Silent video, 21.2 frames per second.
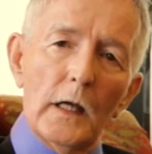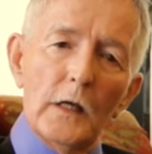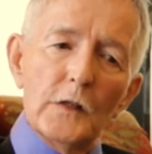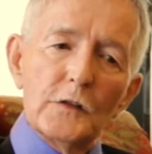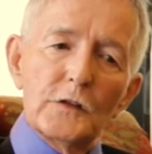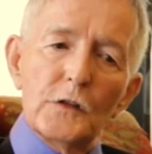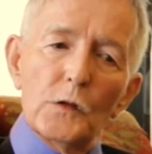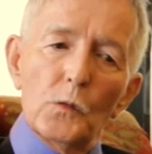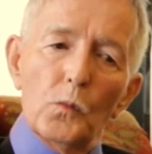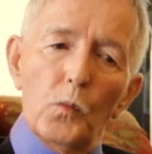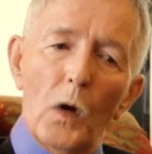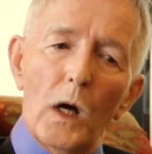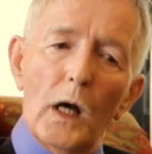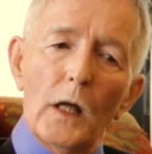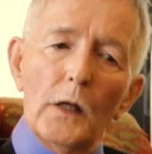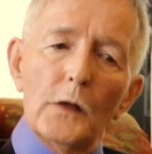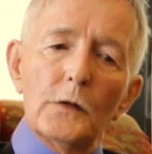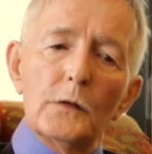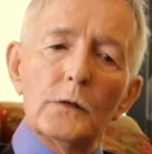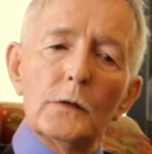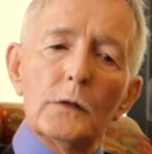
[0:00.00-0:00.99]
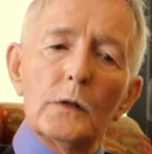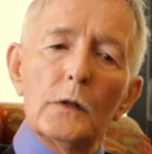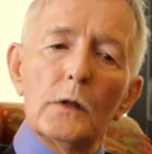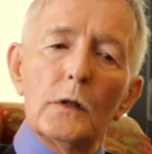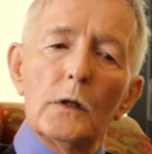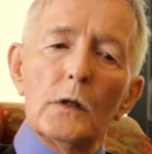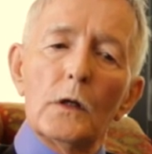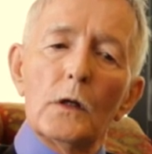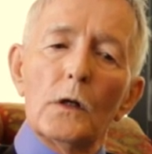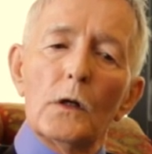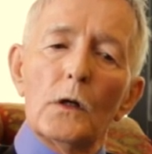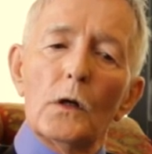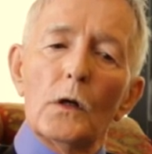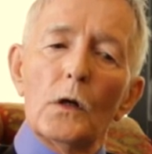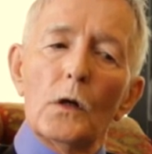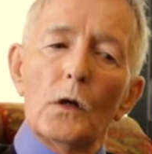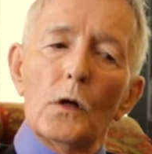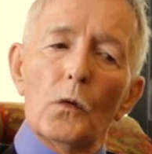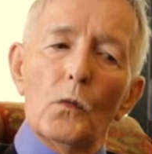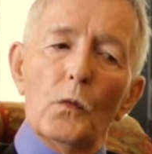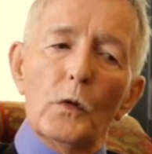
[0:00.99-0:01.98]
is the one
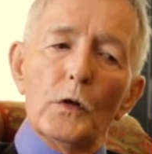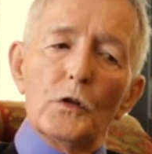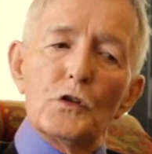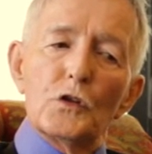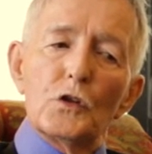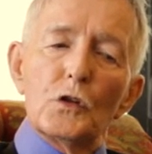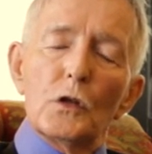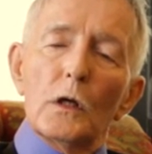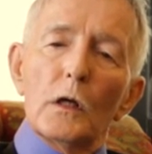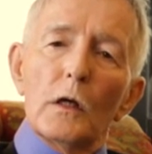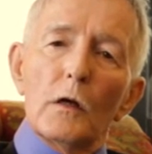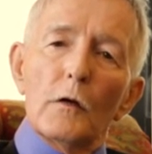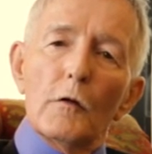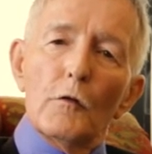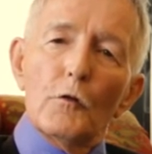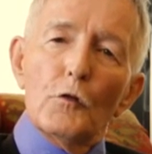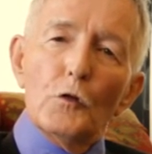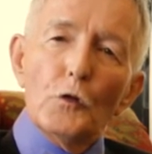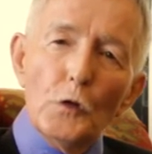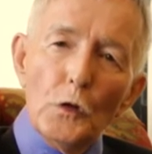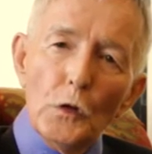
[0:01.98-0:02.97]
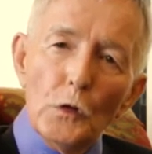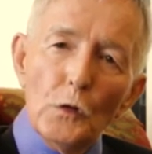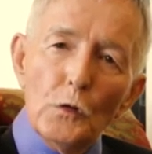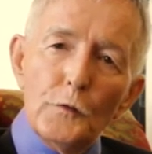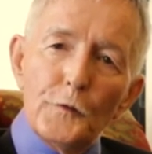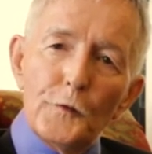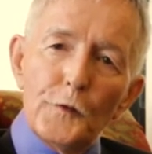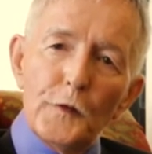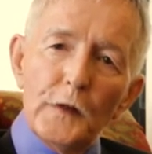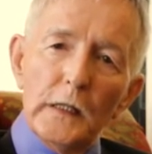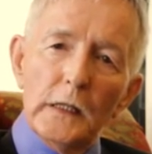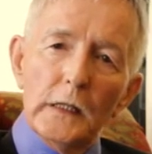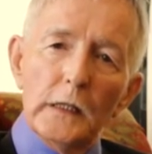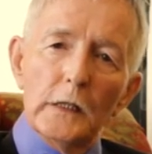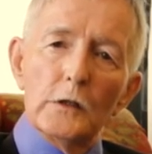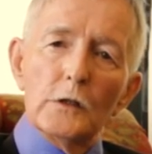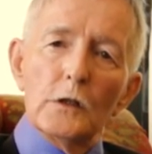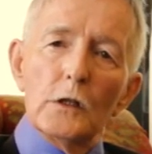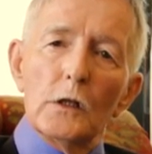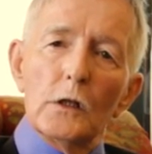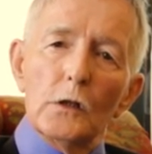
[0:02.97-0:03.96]
which you
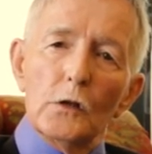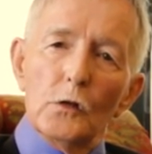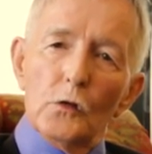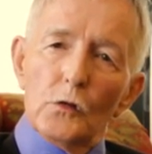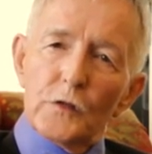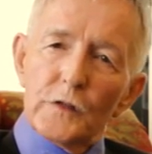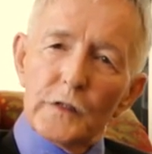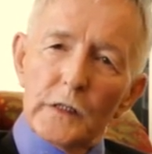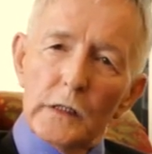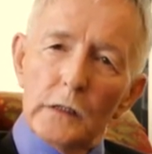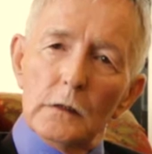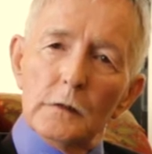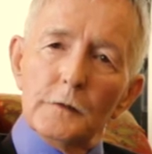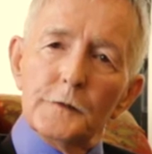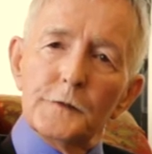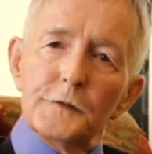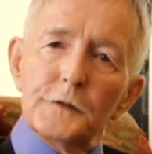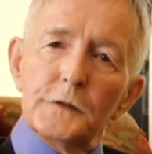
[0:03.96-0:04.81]
feed yourself.